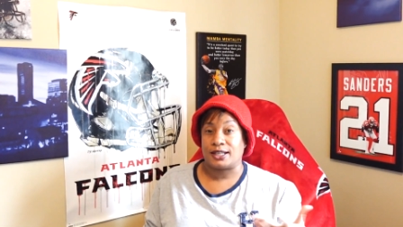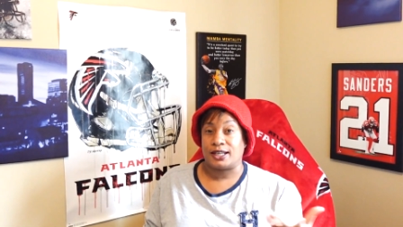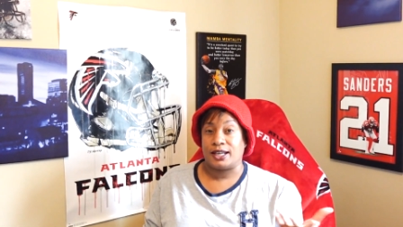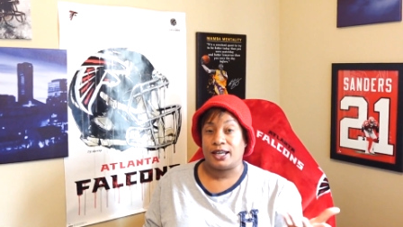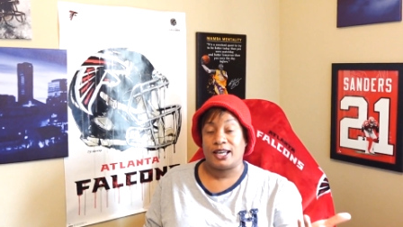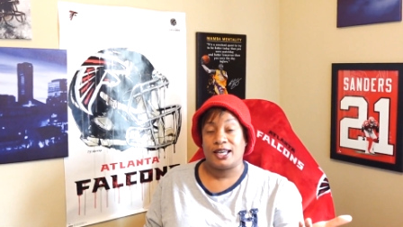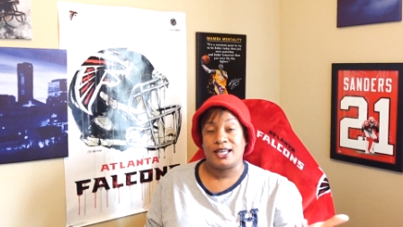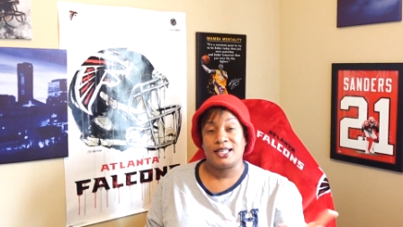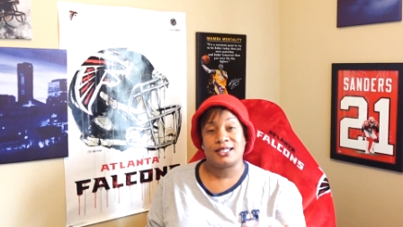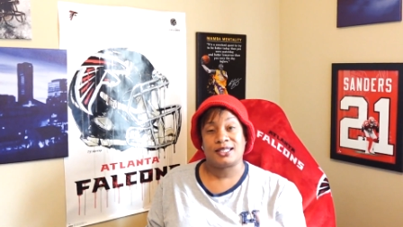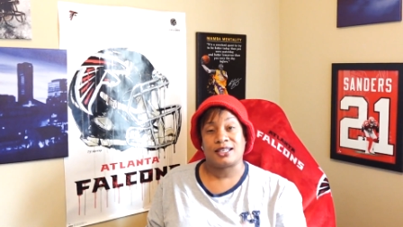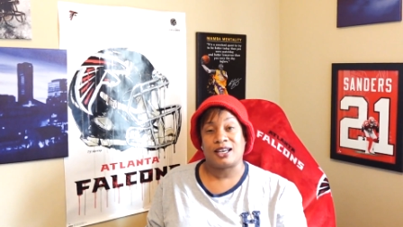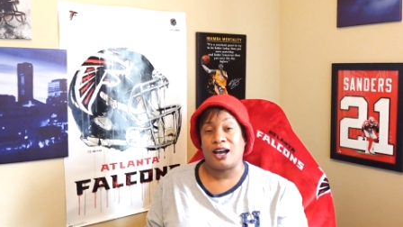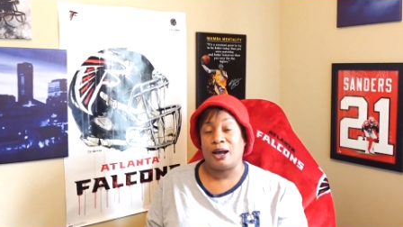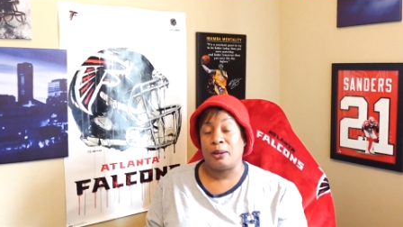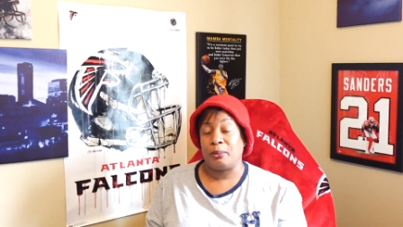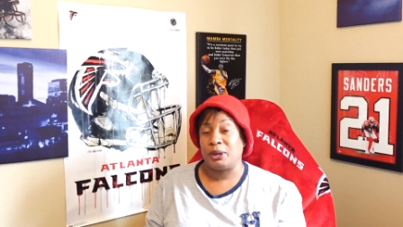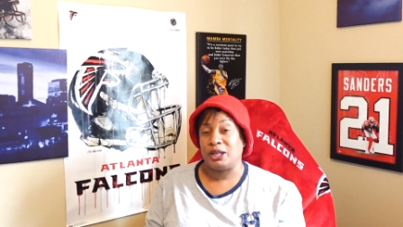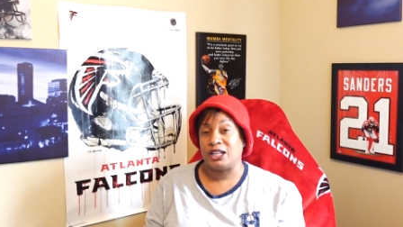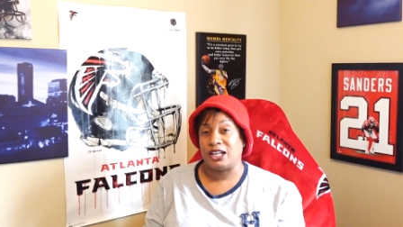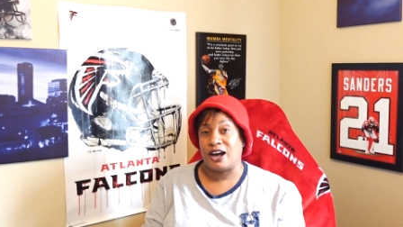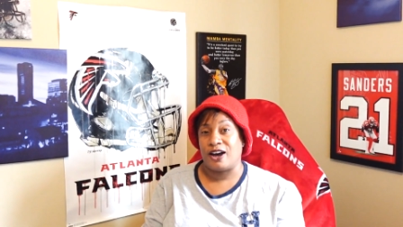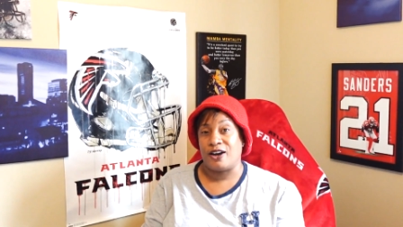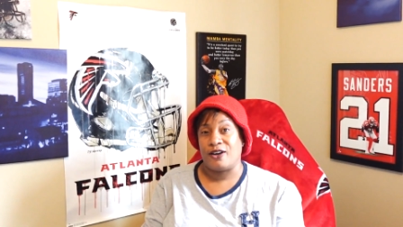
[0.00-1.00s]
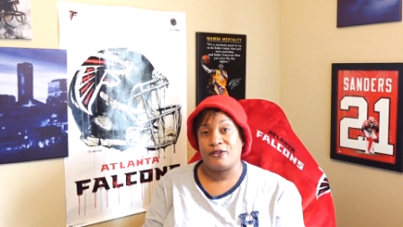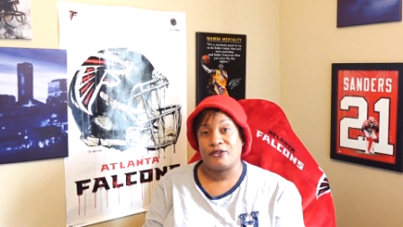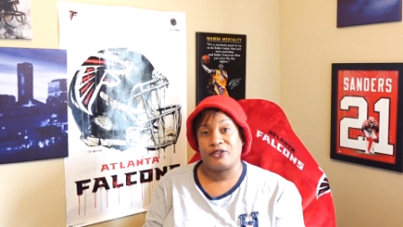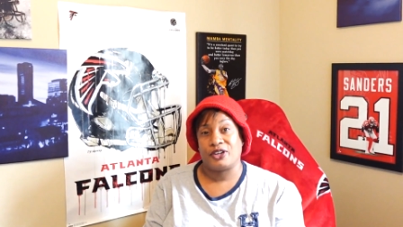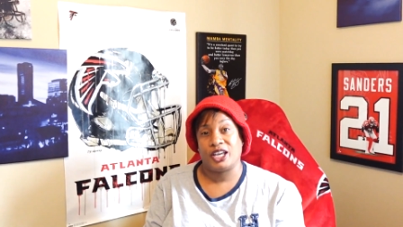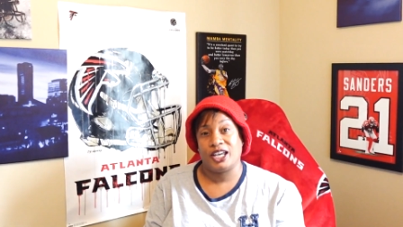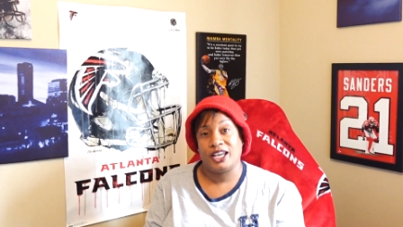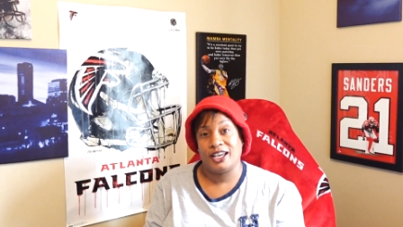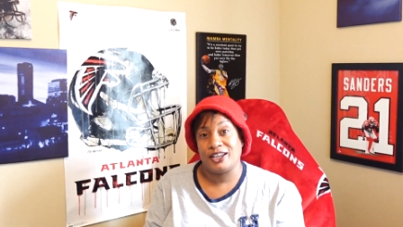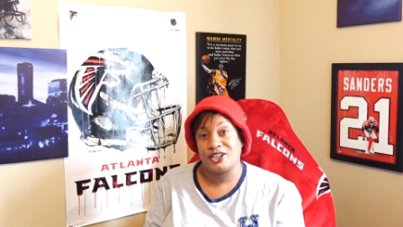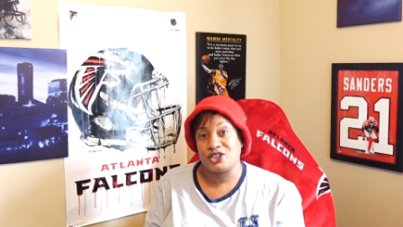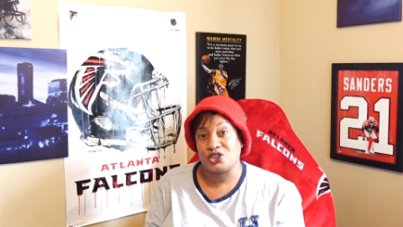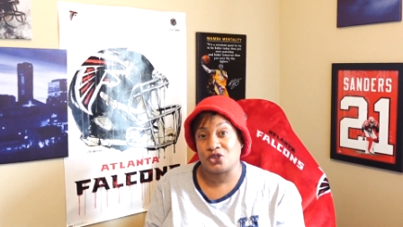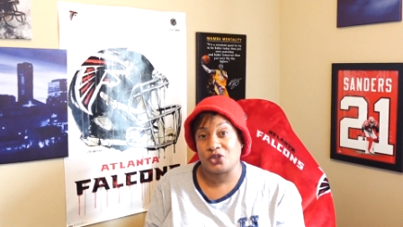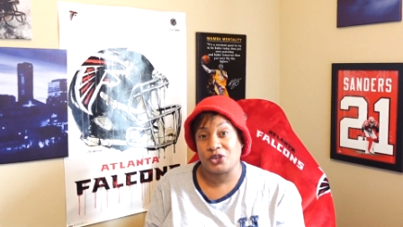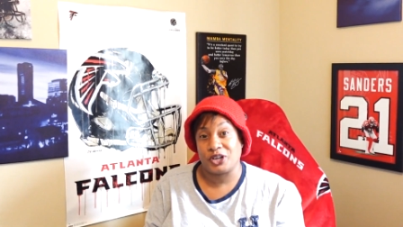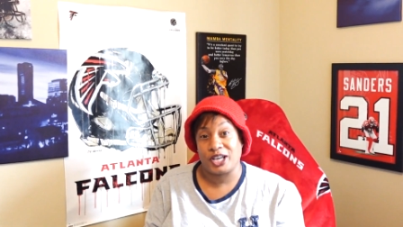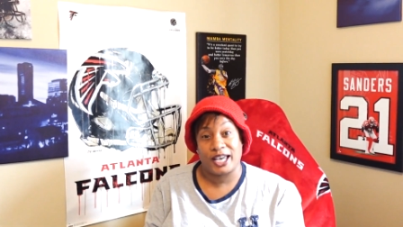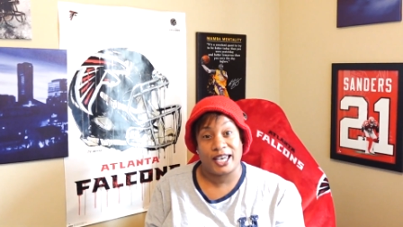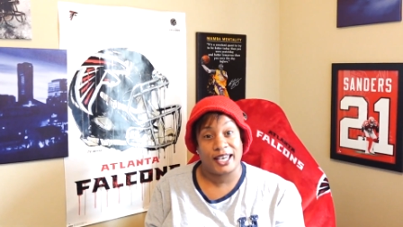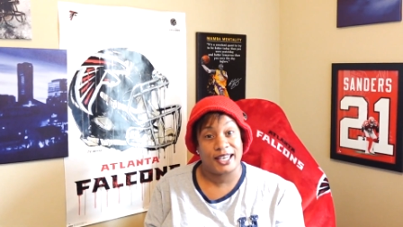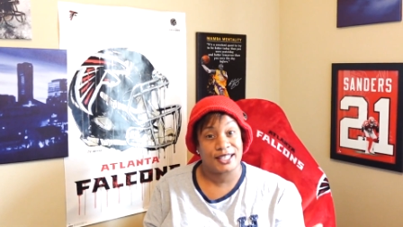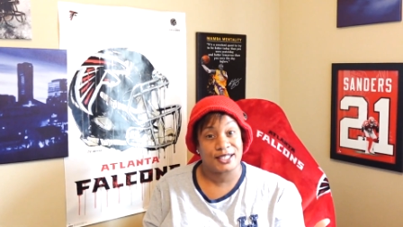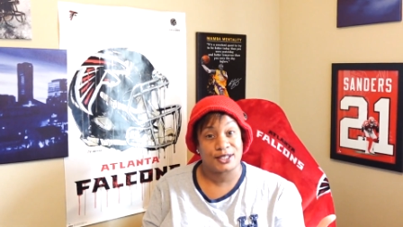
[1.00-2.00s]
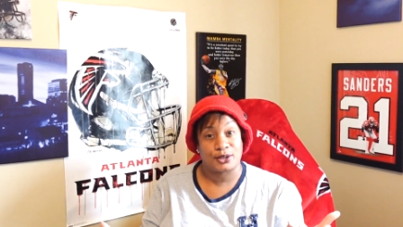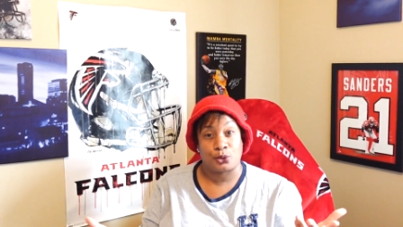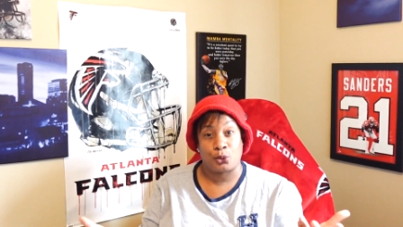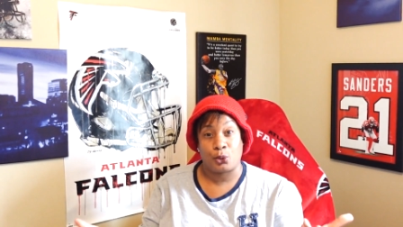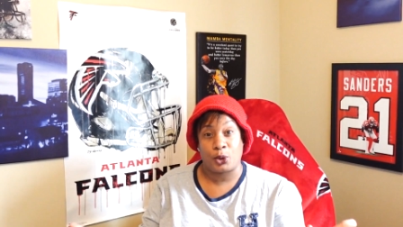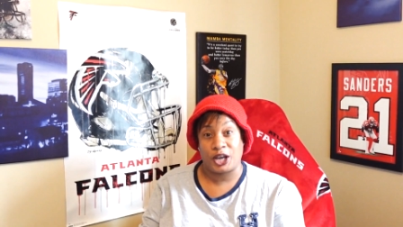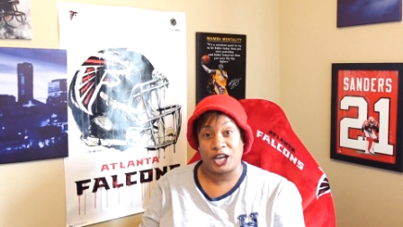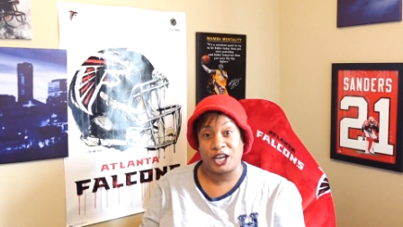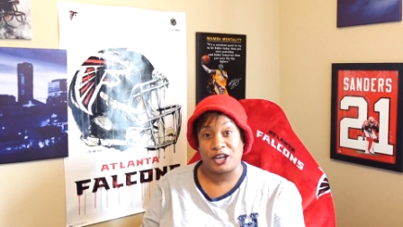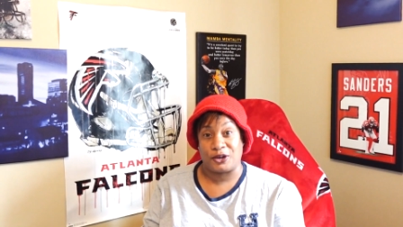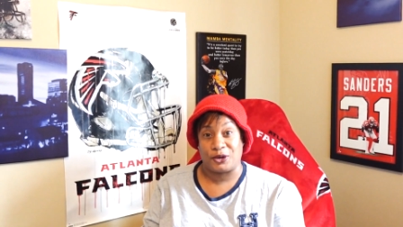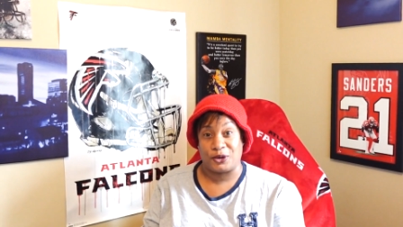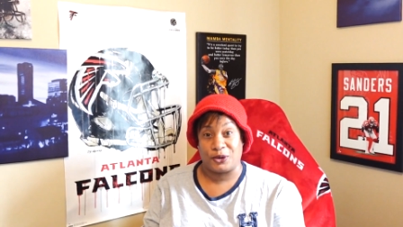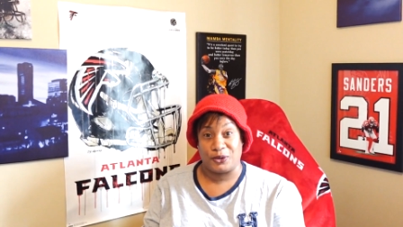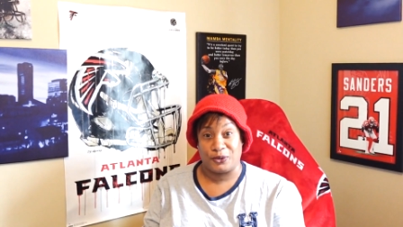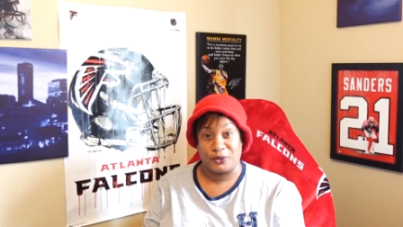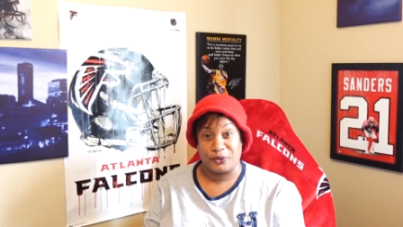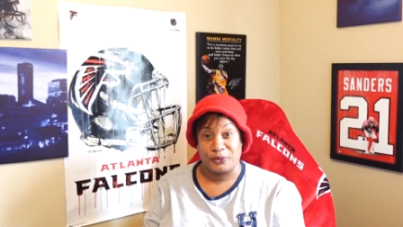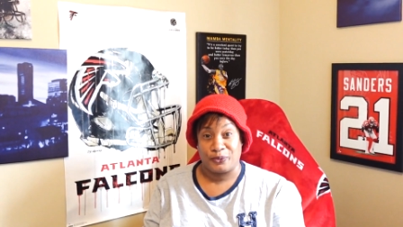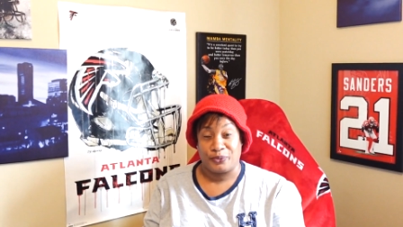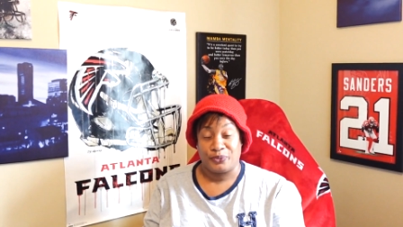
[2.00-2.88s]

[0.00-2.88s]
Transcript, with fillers: and he's coming off an injury as well.